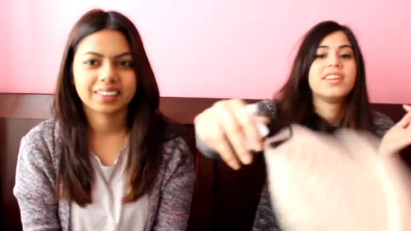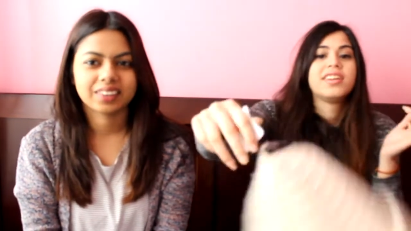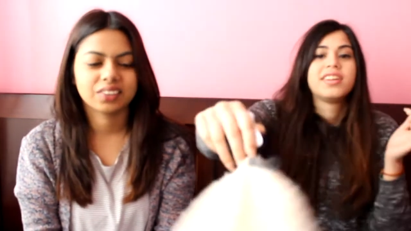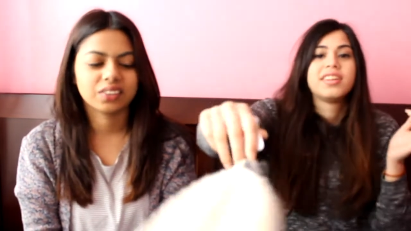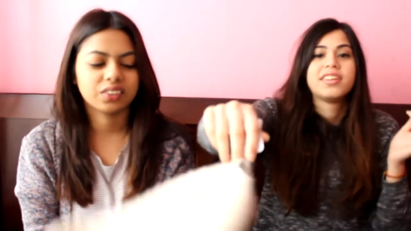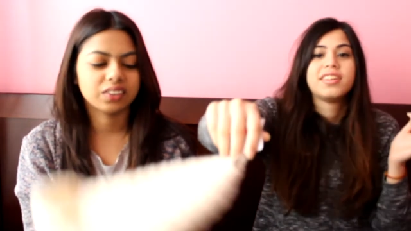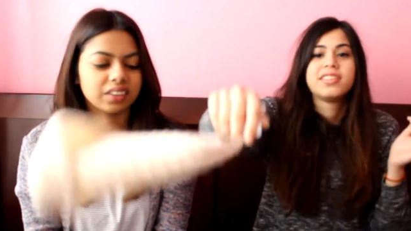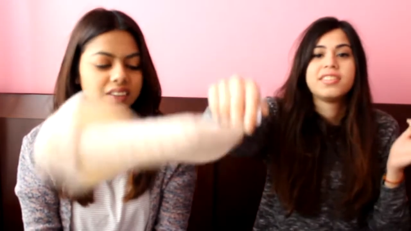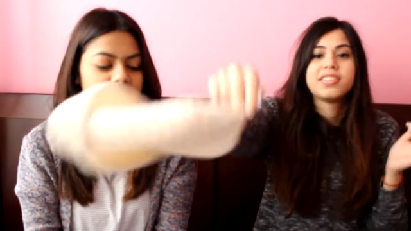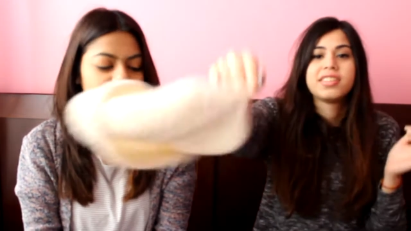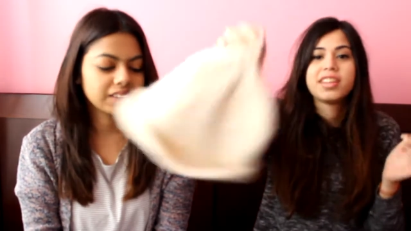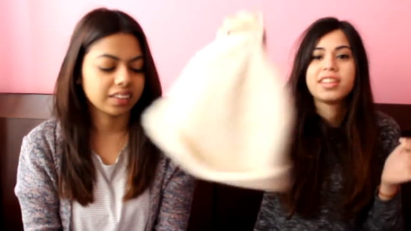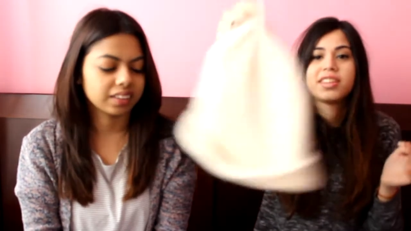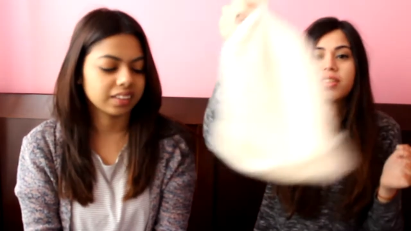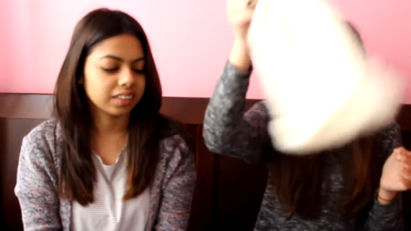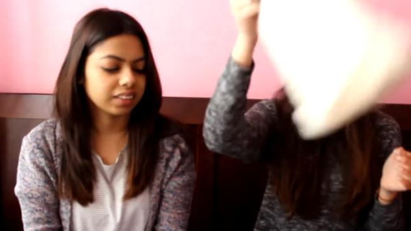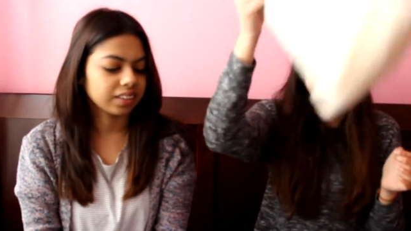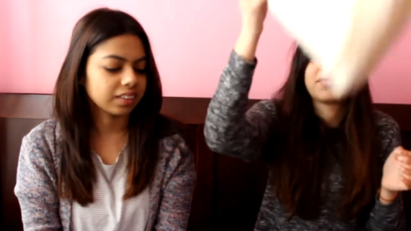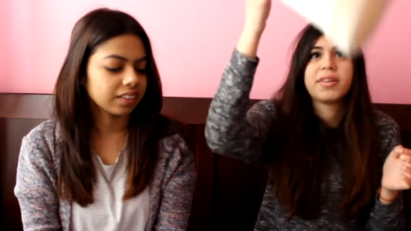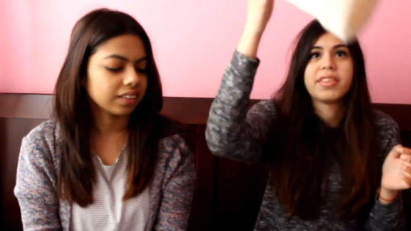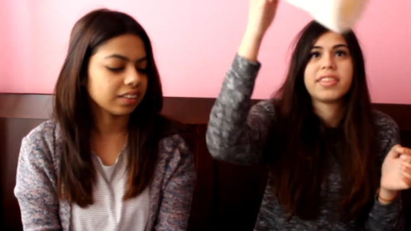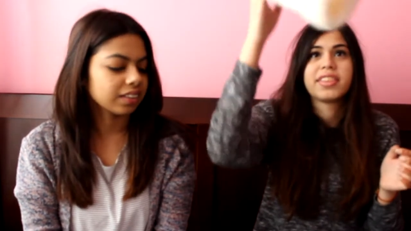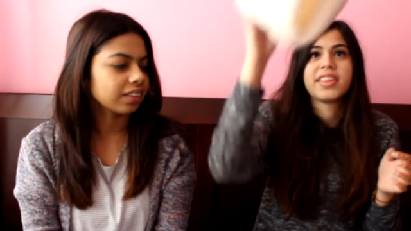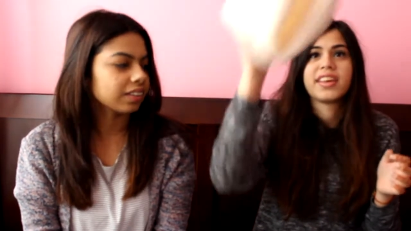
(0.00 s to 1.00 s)
Speaker 1: Yeah. It was like the
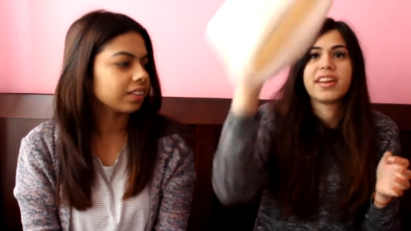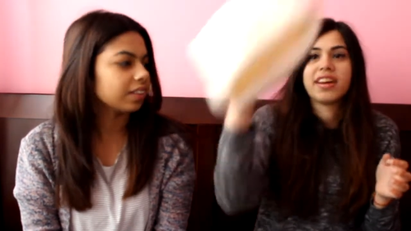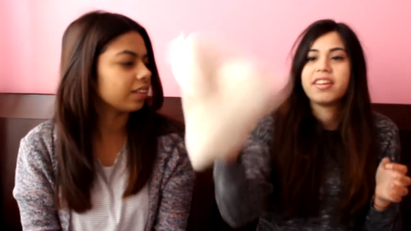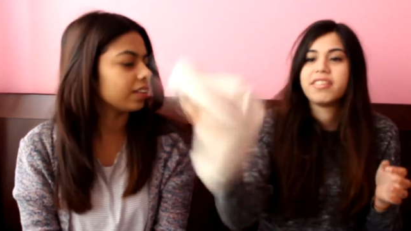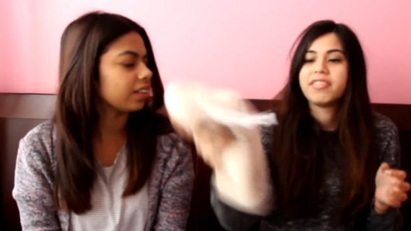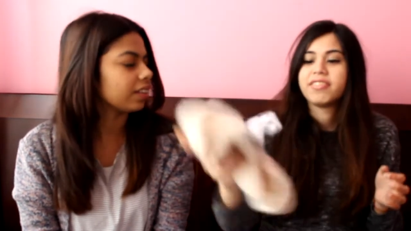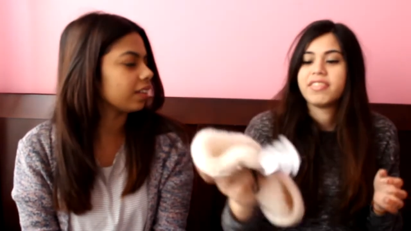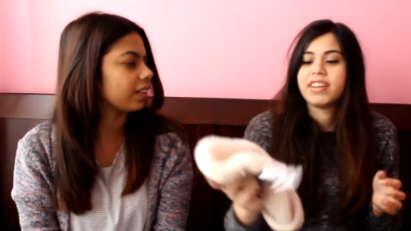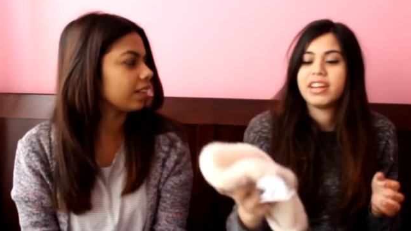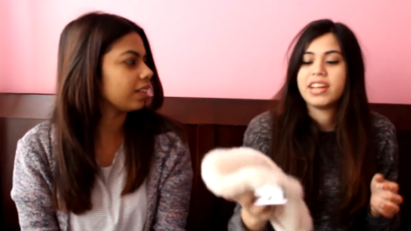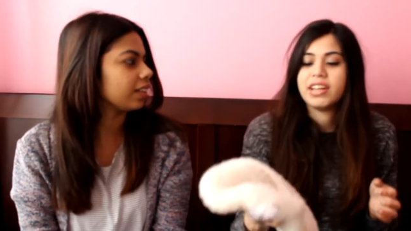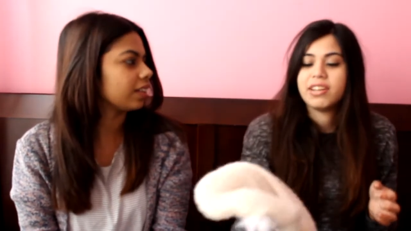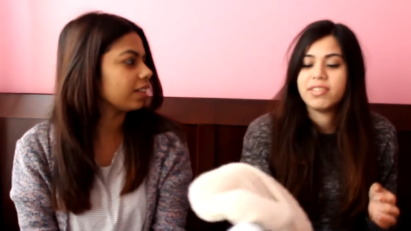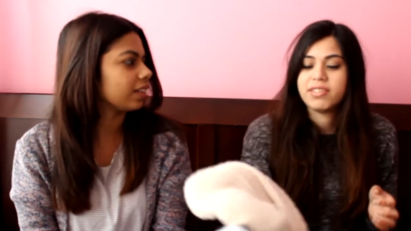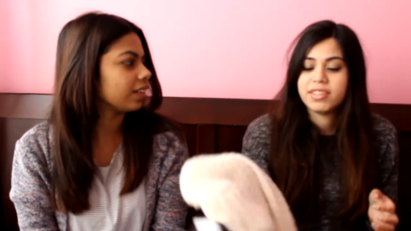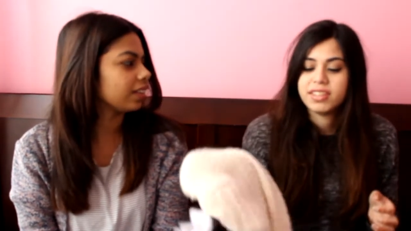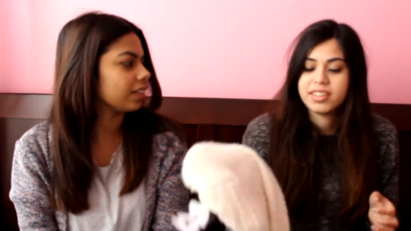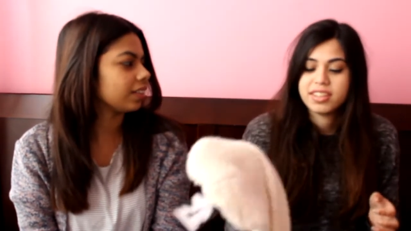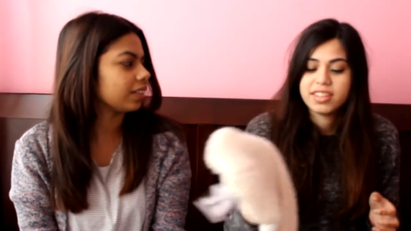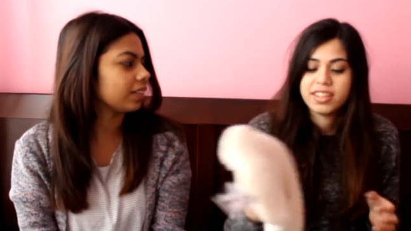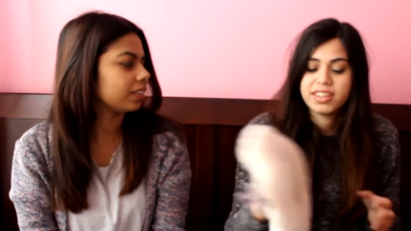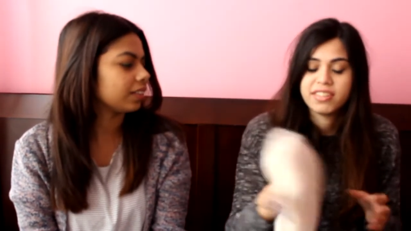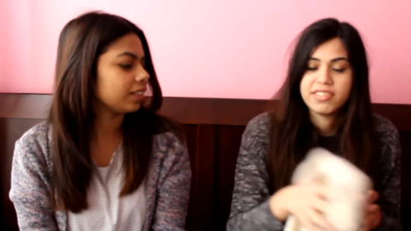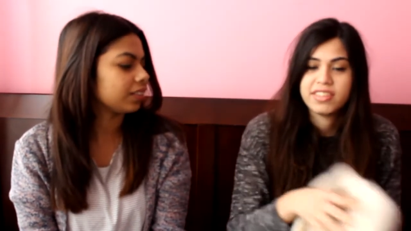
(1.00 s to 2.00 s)
one thing I found.
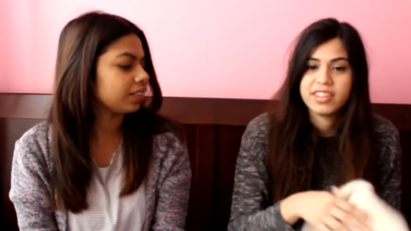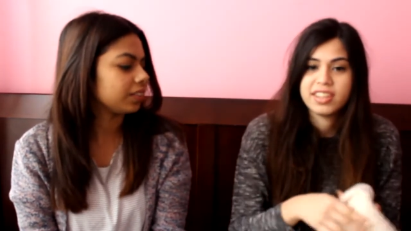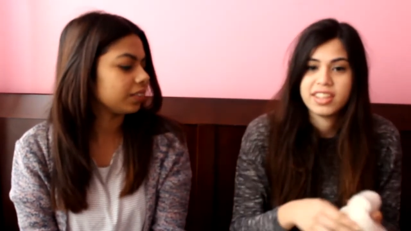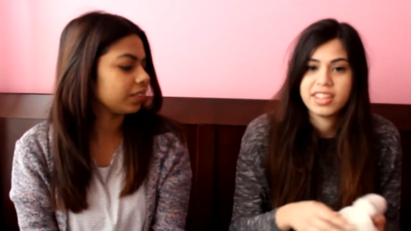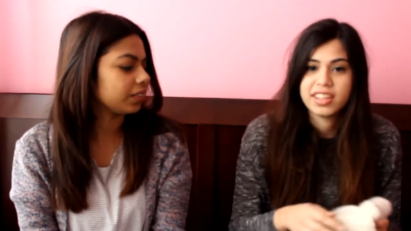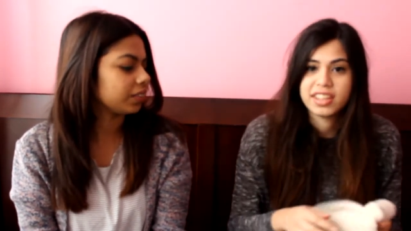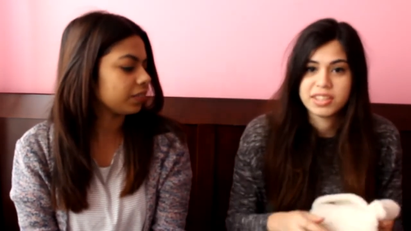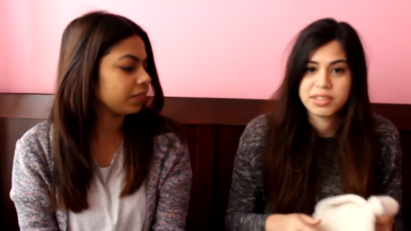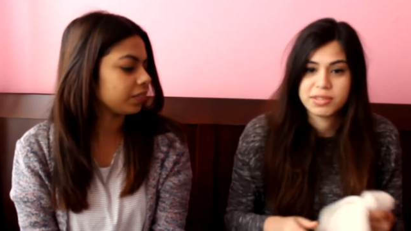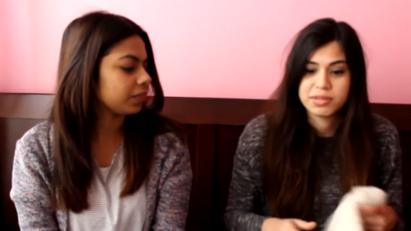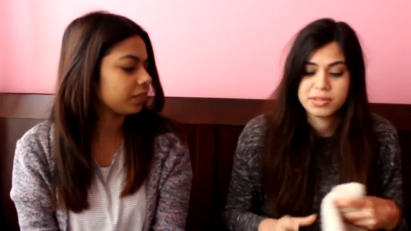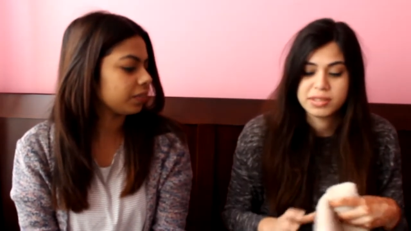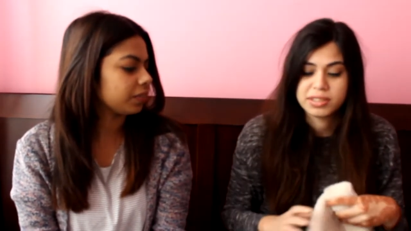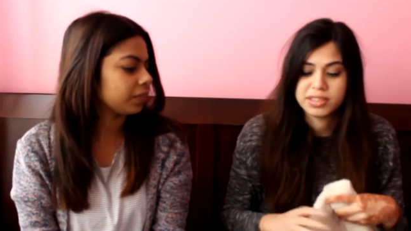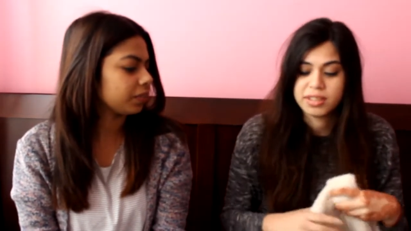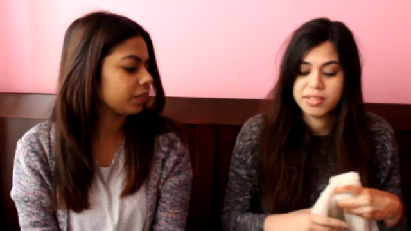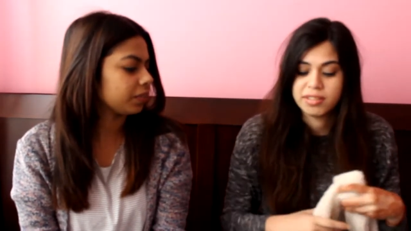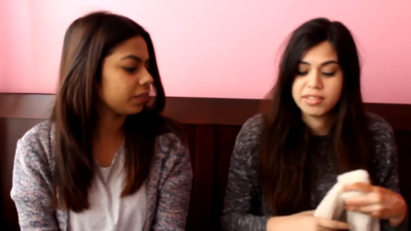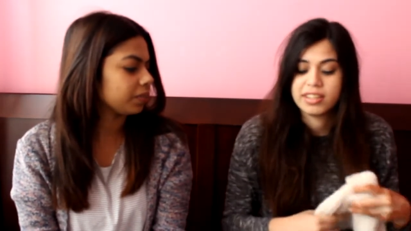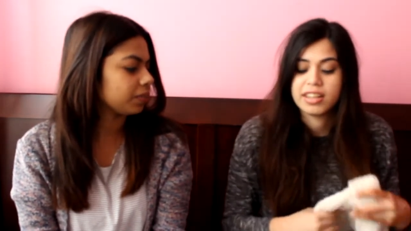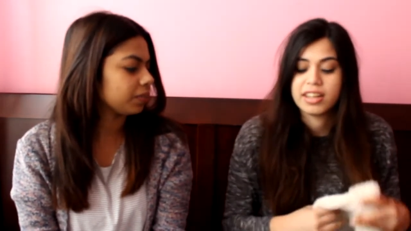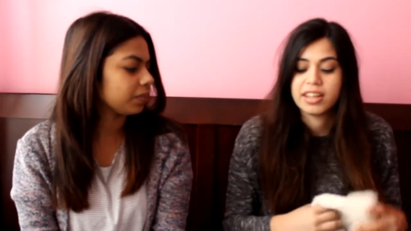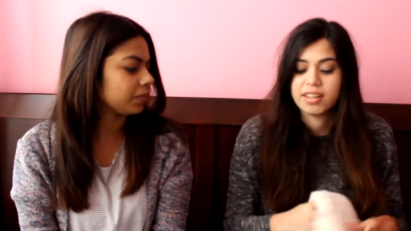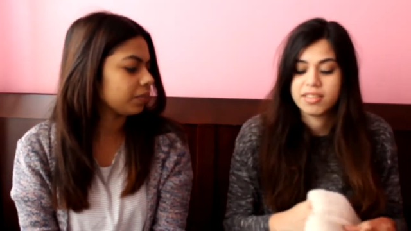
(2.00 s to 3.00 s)
Everything else was
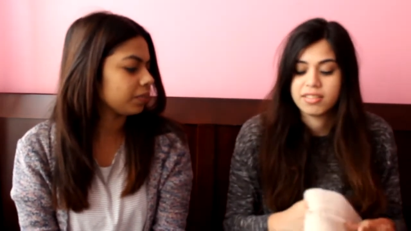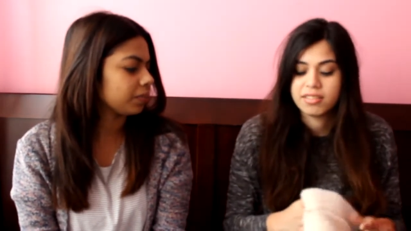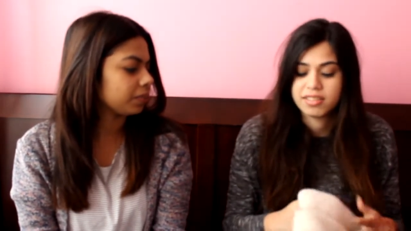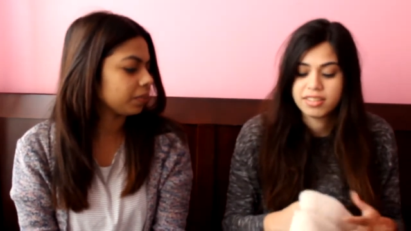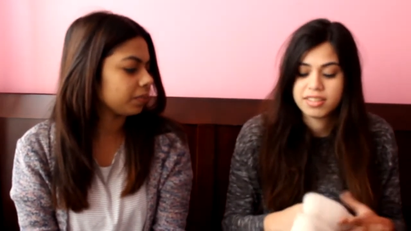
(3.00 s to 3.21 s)
sold out.